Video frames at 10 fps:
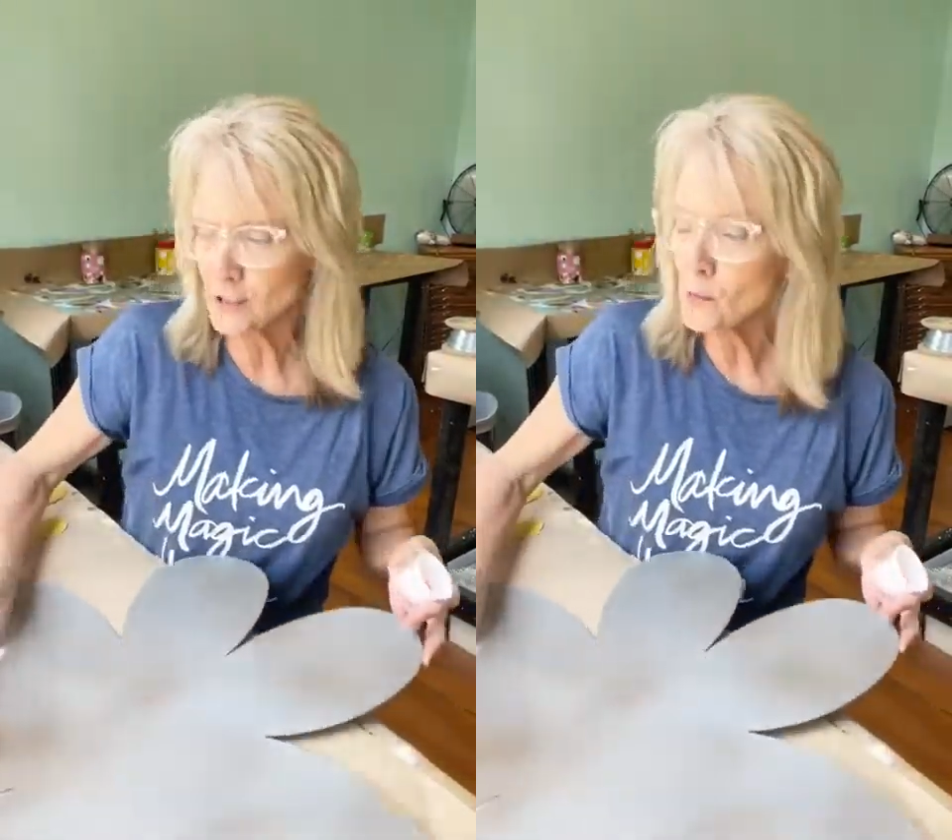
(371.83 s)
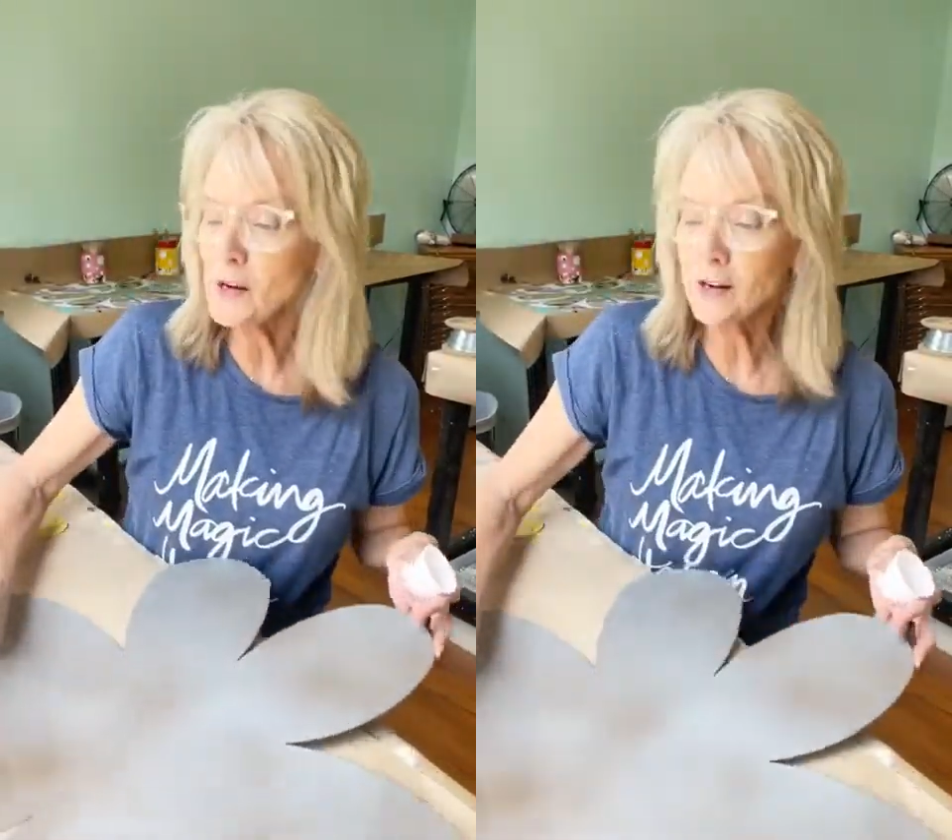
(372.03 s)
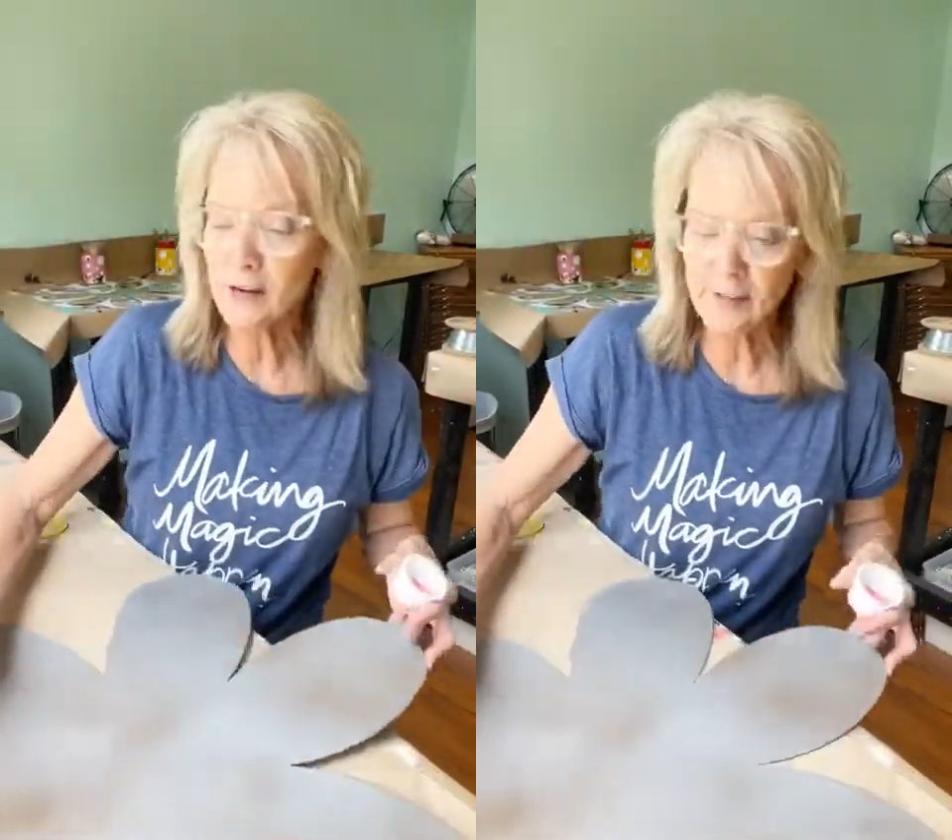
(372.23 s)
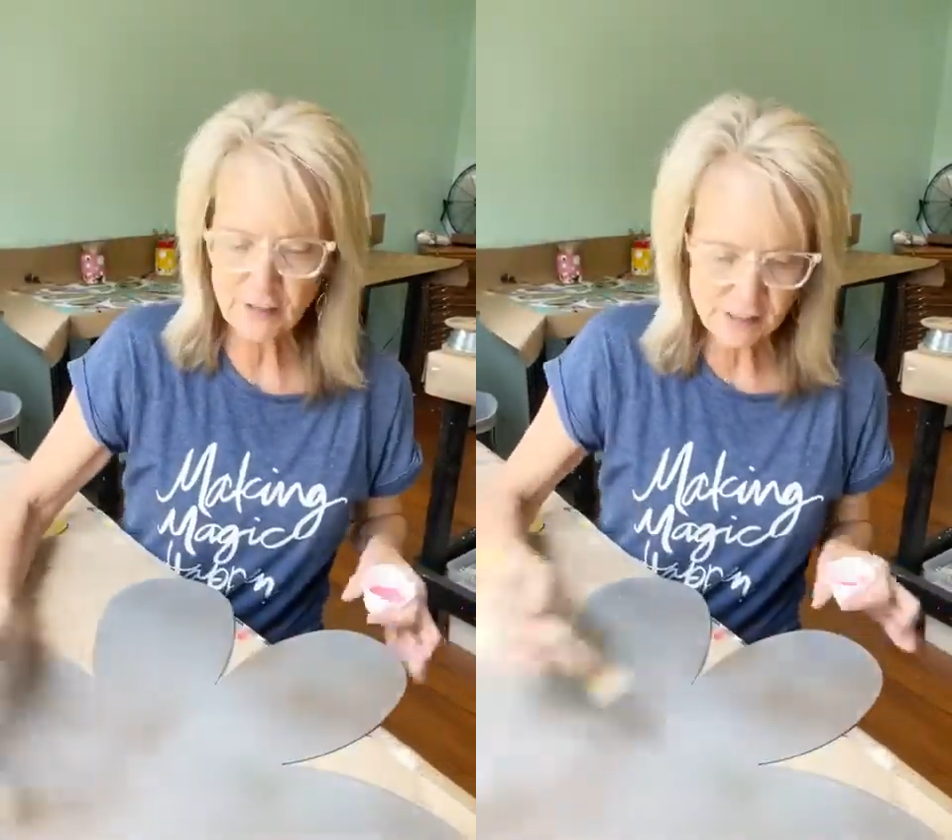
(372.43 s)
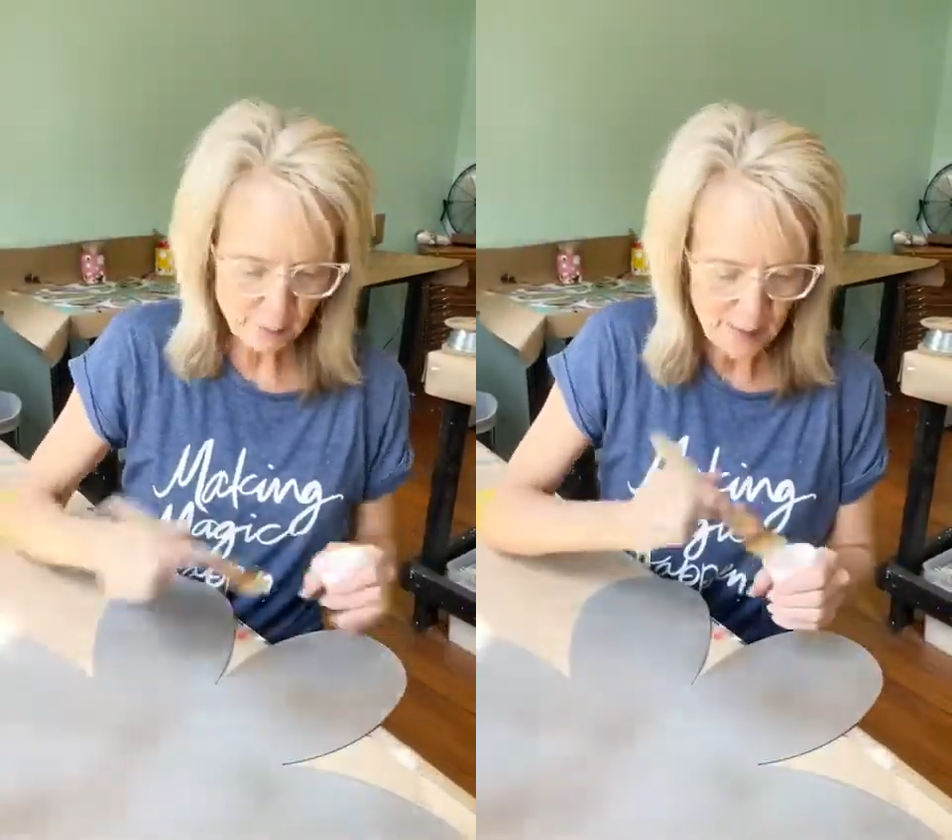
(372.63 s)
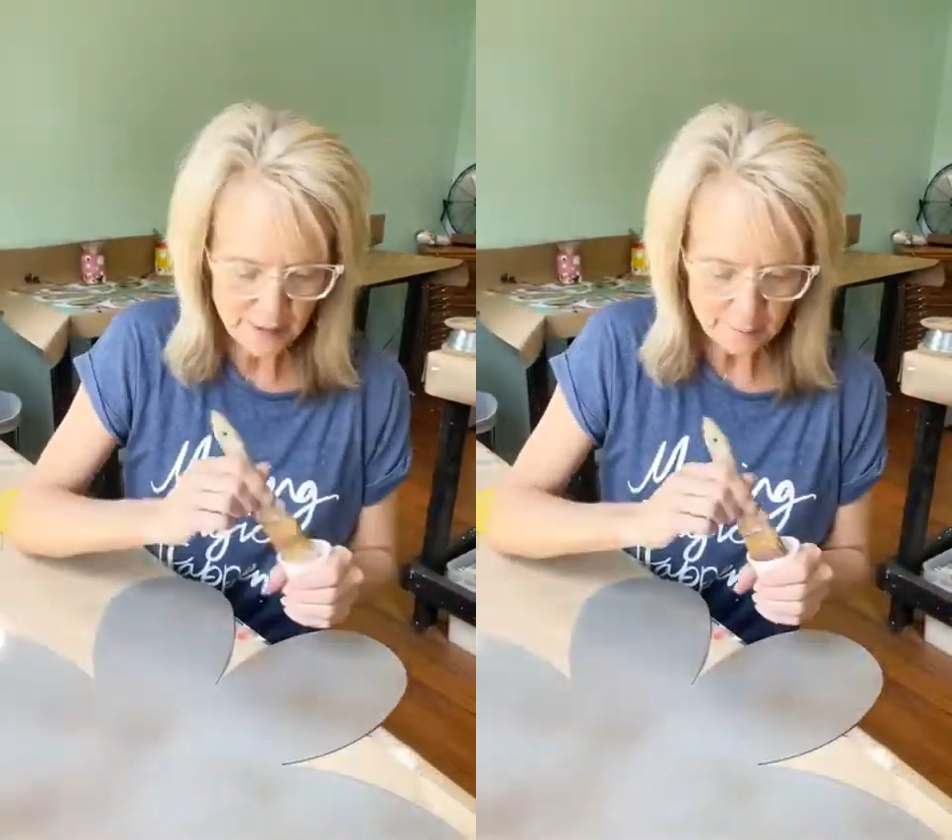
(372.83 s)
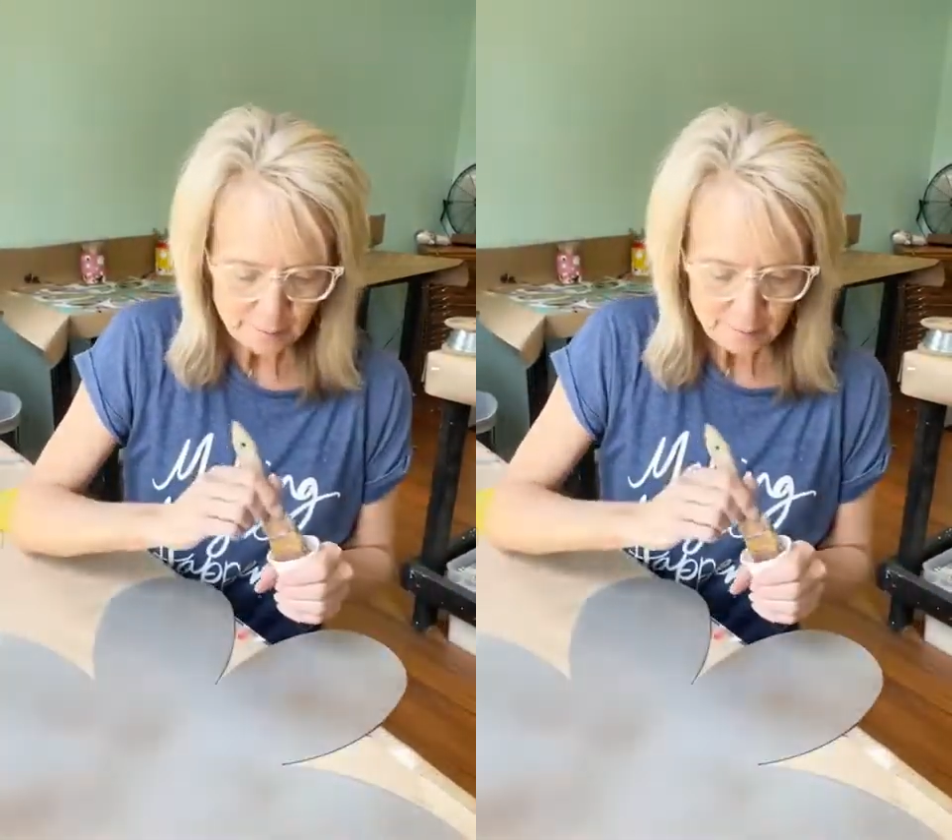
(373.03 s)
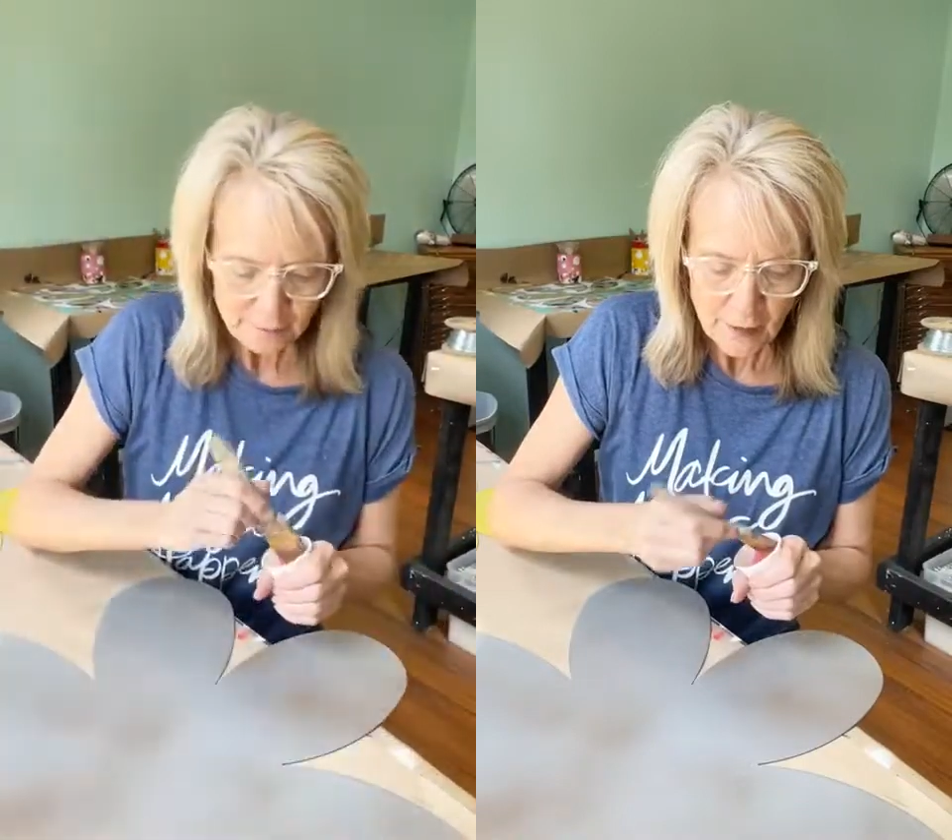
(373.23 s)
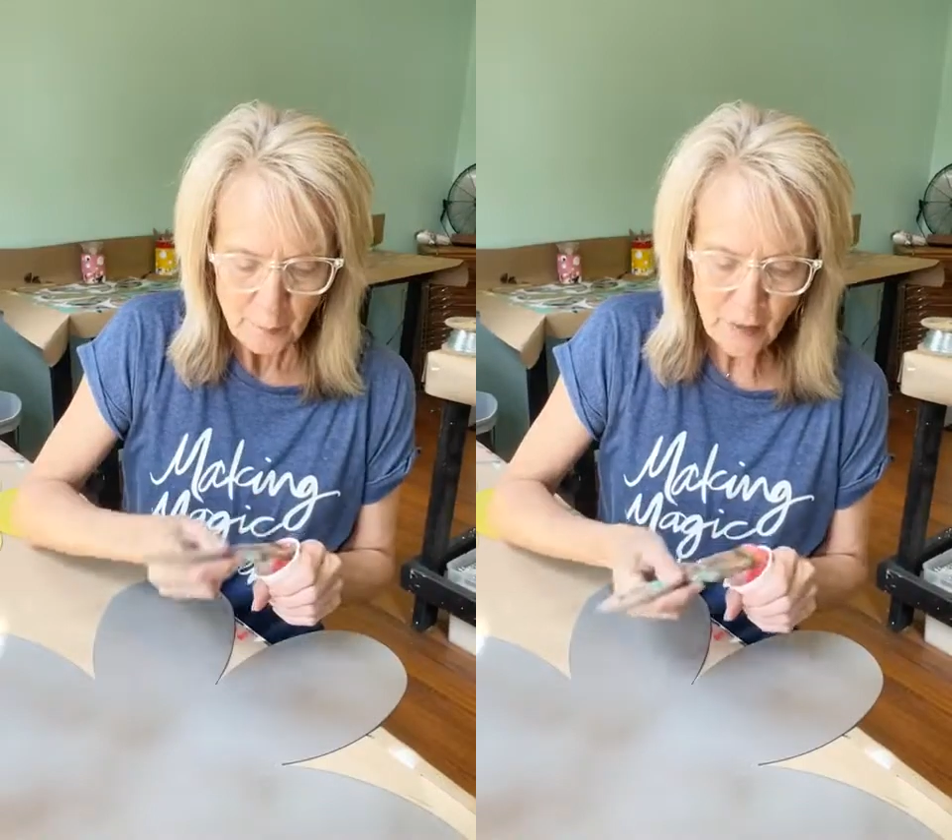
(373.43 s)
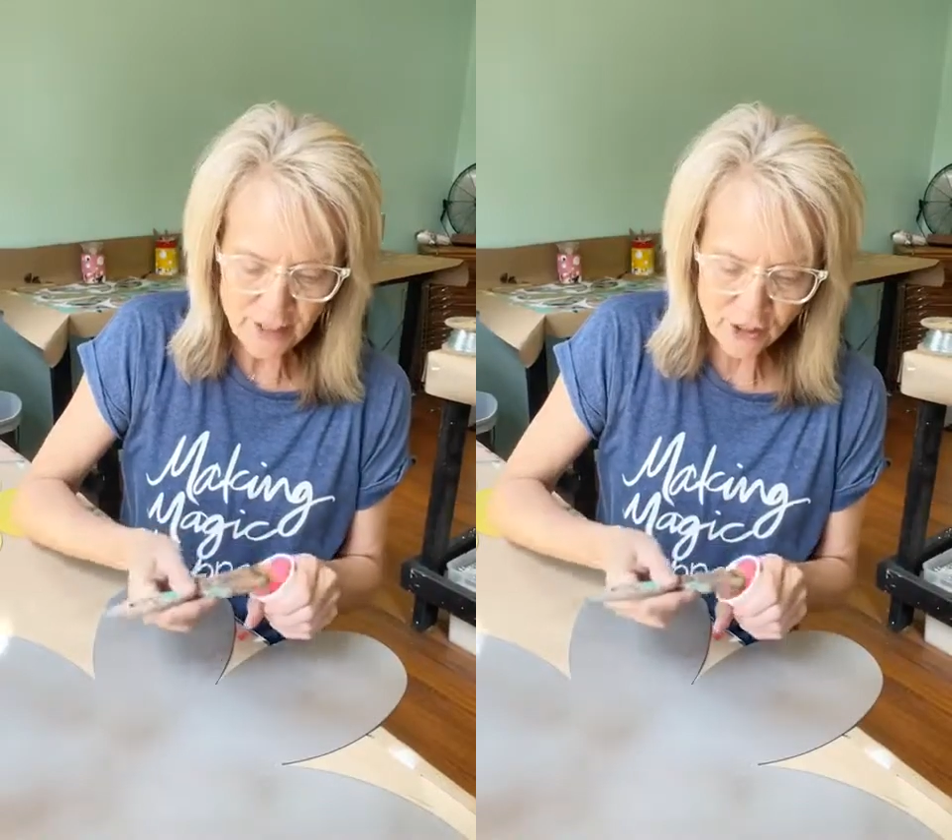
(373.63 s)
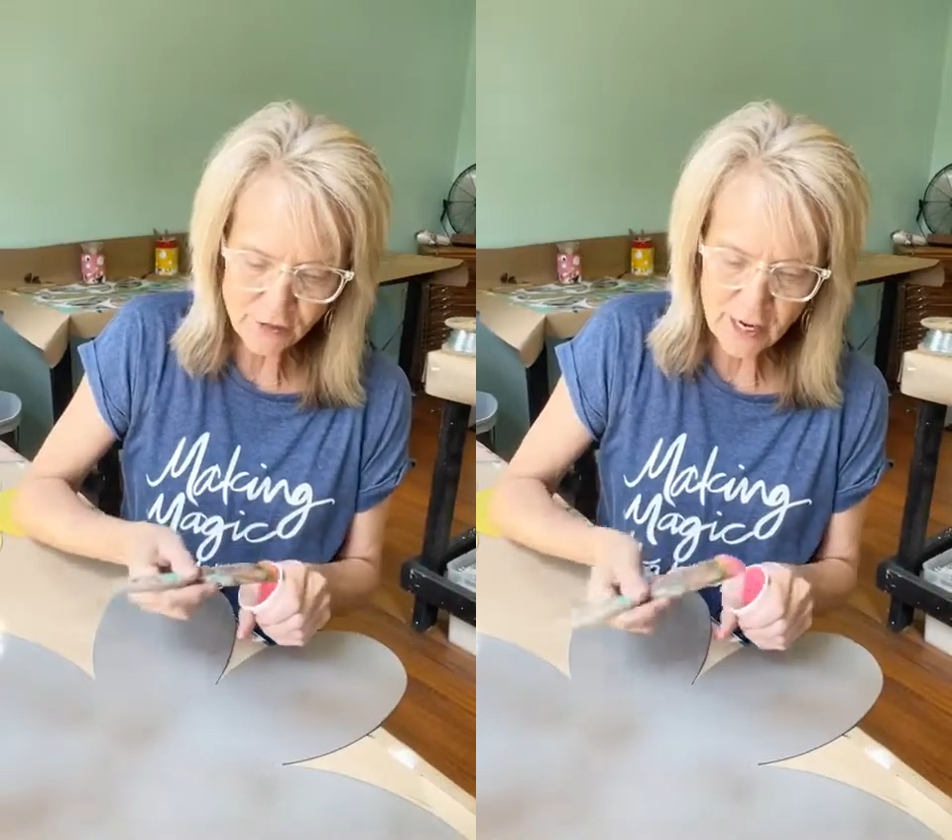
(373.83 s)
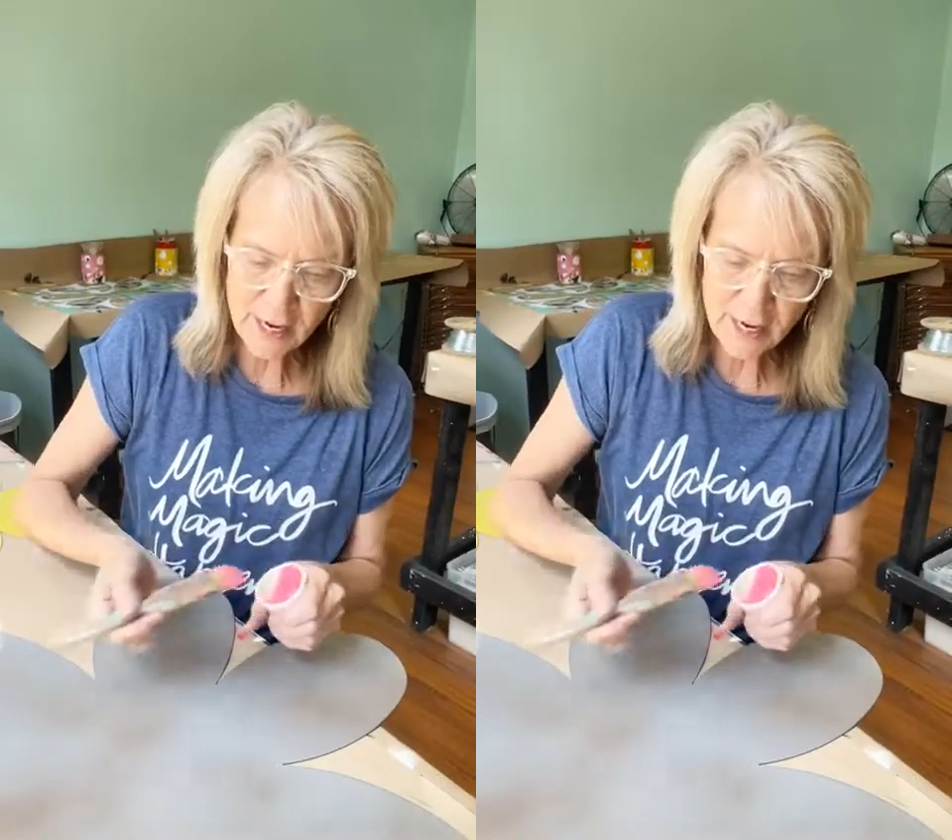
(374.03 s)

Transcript: so we don't have to spend a bunch of